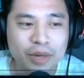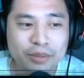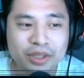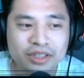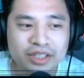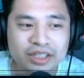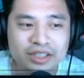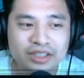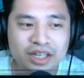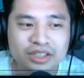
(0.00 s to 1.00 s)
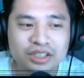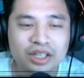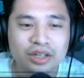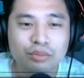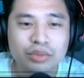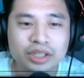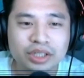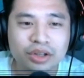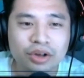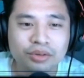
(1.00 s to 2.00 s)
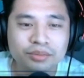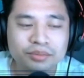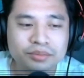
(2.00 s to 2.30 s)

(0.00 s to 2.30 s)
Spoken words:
my Prilia here is actually like really low.